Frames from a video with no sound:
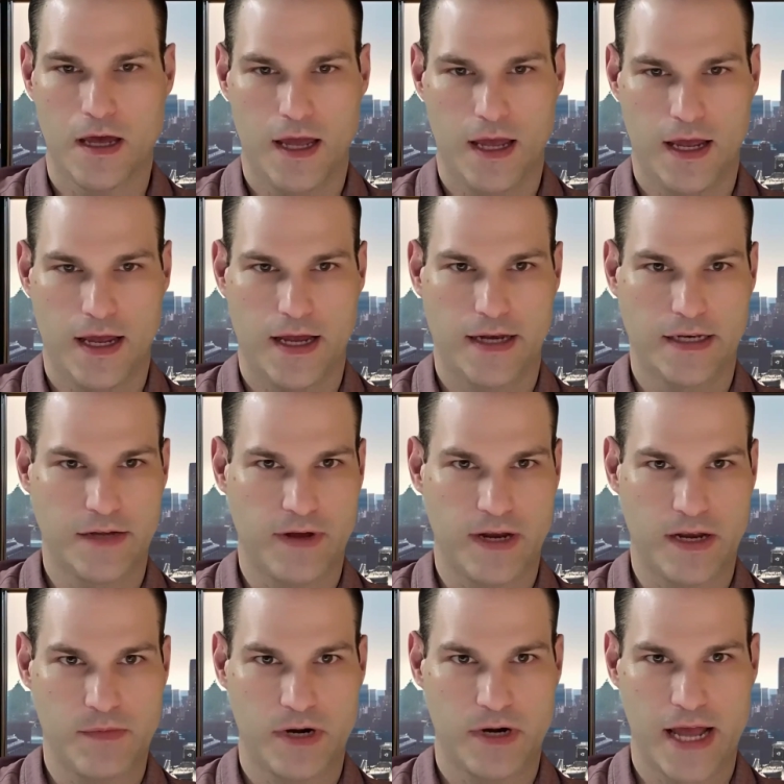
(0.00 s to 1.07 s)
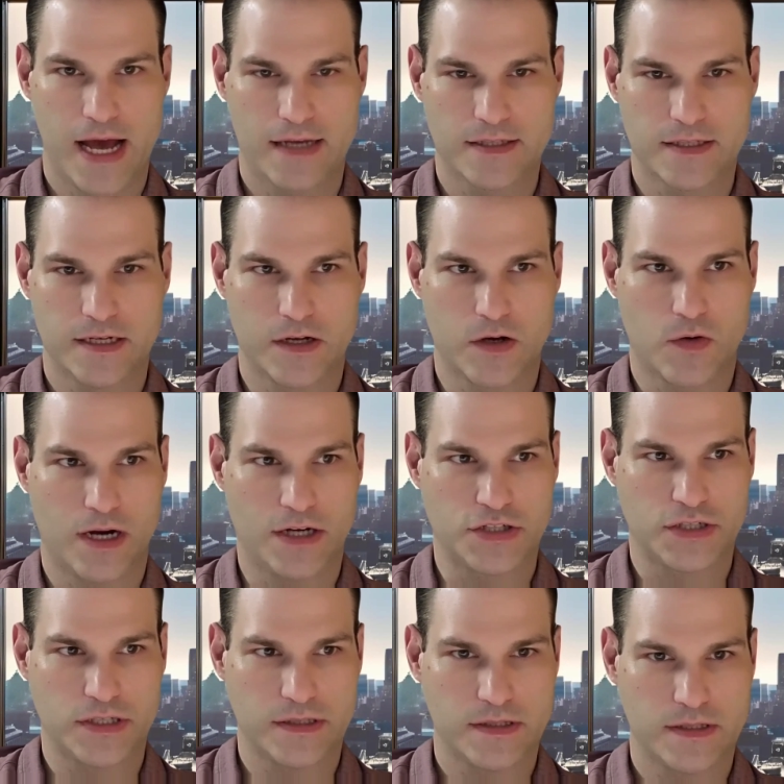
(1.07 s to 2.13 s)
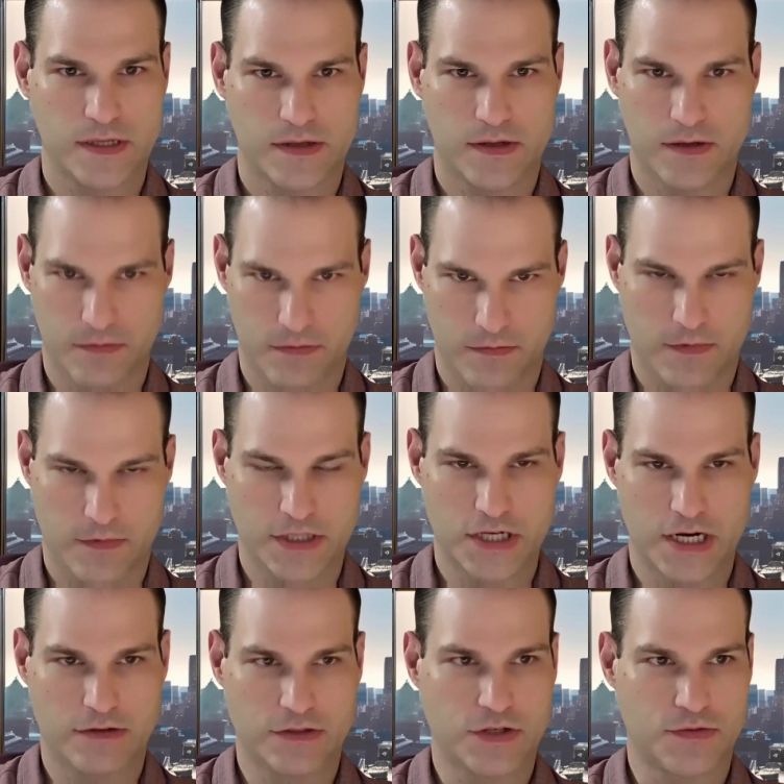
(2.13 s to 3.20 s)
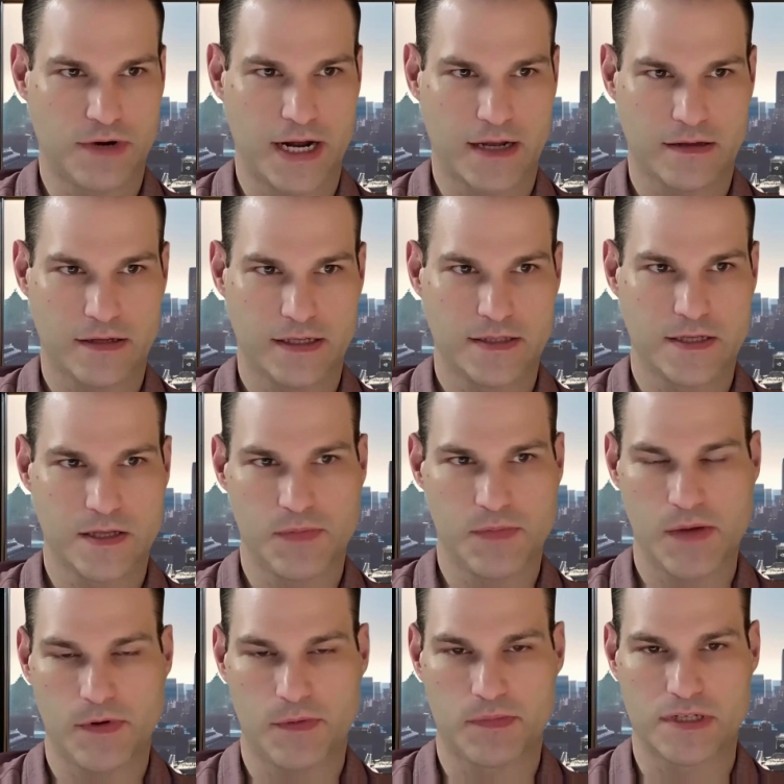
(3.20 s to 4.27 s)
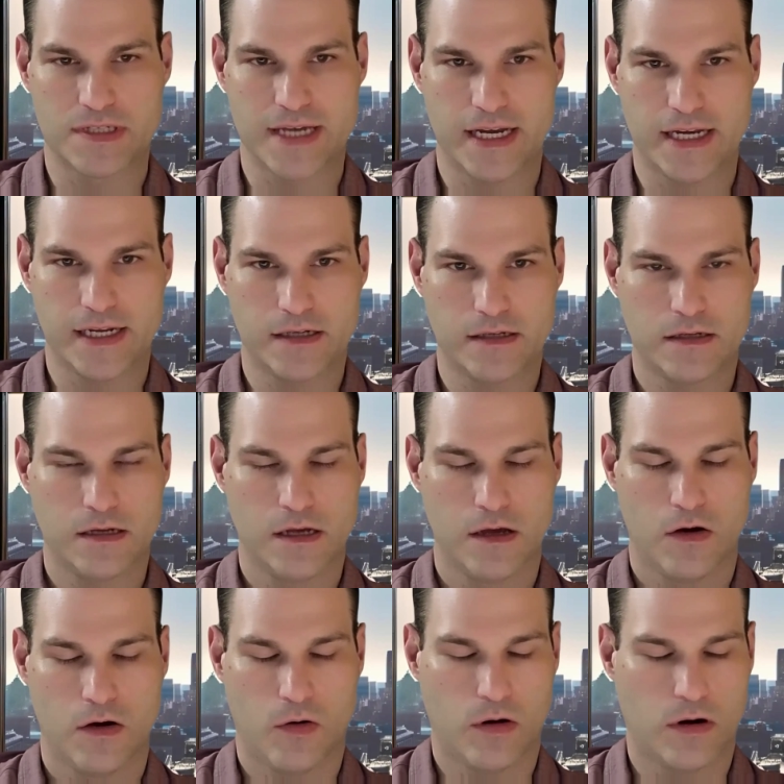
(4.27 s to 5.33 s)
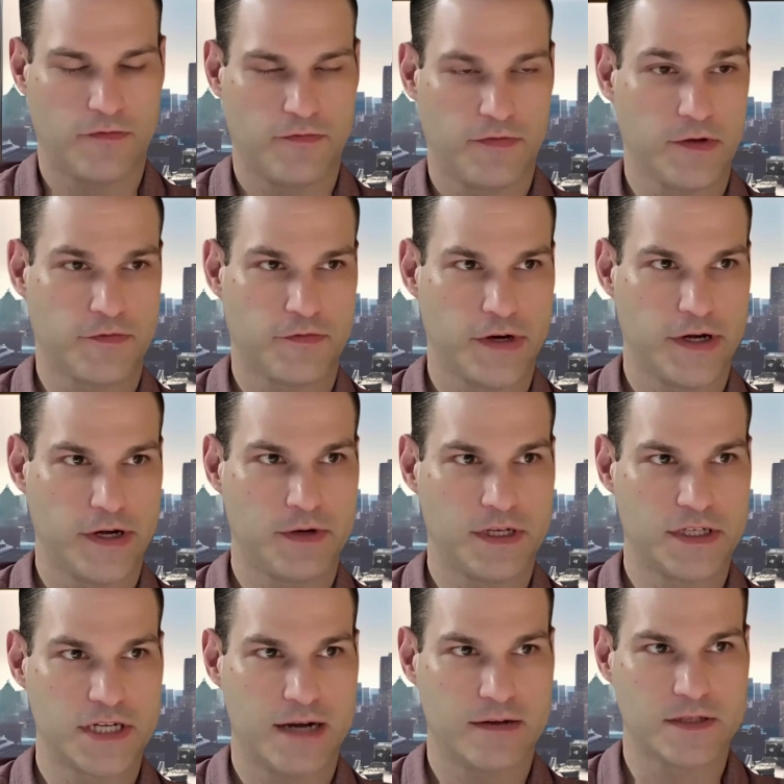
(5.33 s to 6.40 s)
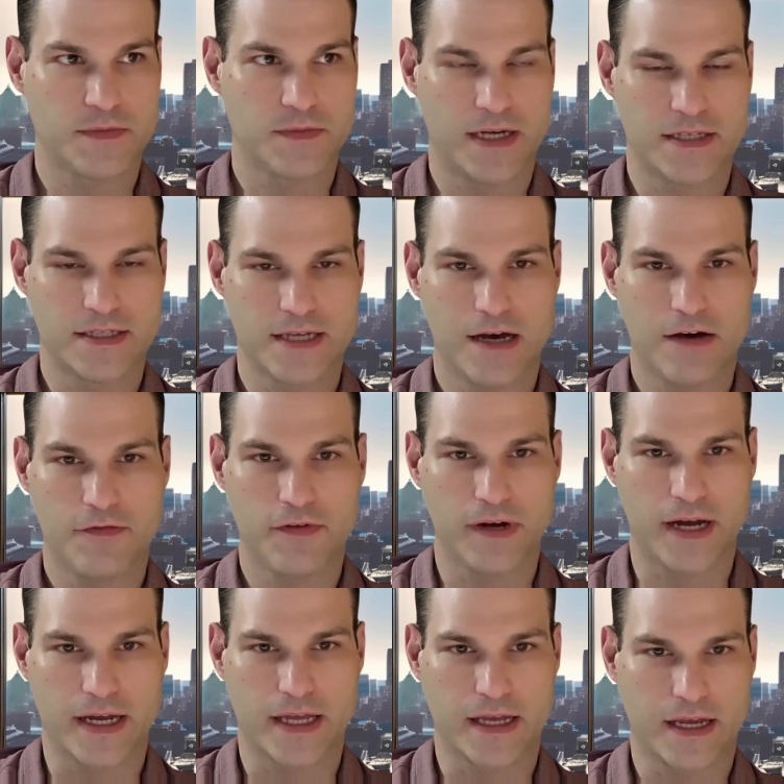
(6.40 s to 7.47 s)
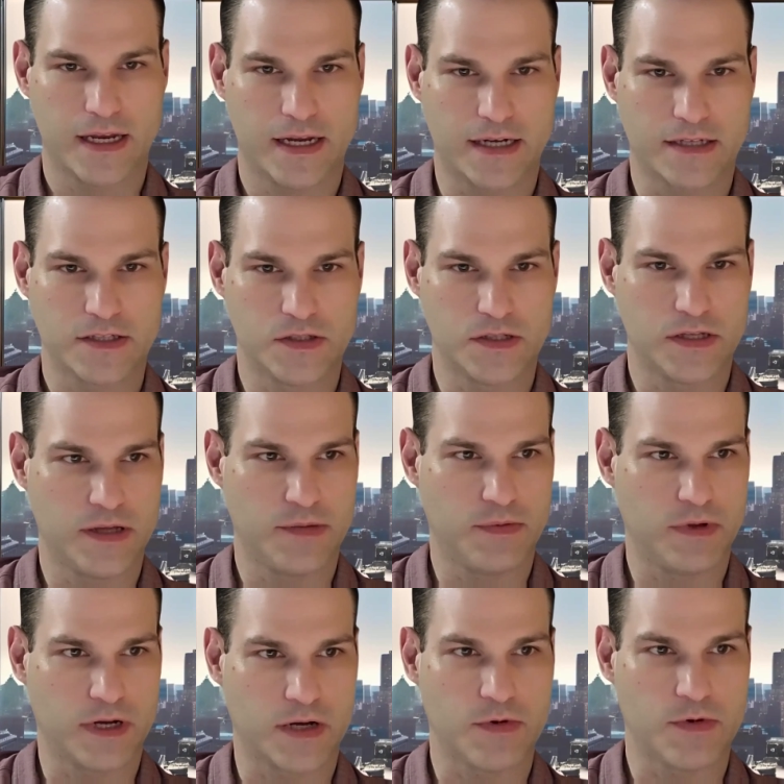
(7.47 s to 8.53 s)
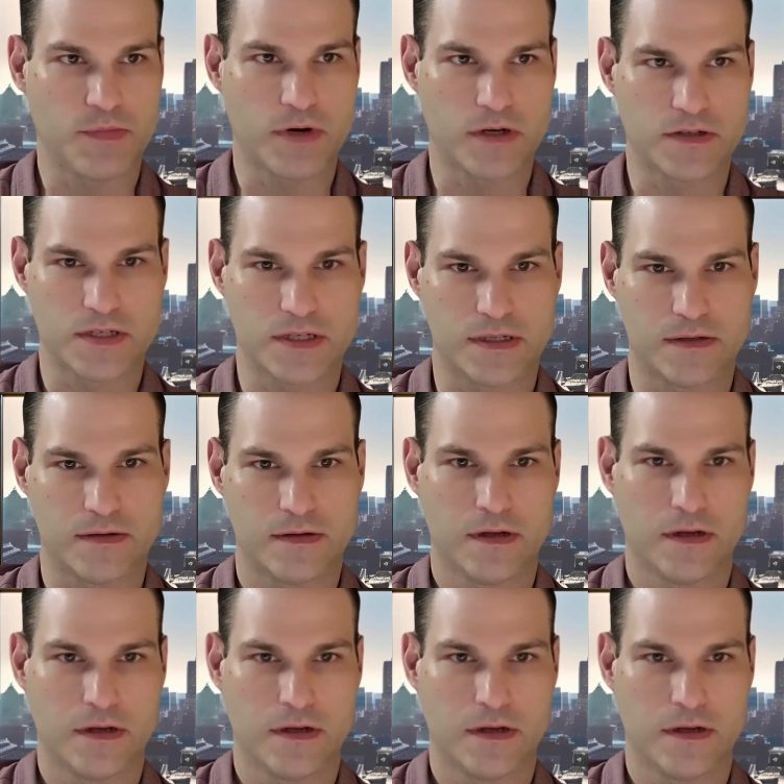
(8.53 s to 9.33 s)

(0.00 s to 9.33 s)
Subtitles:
And if anybody has any questions, either reach out directly to the people presenting, or feel free to reach out to myself and I can connect you to the applicable person.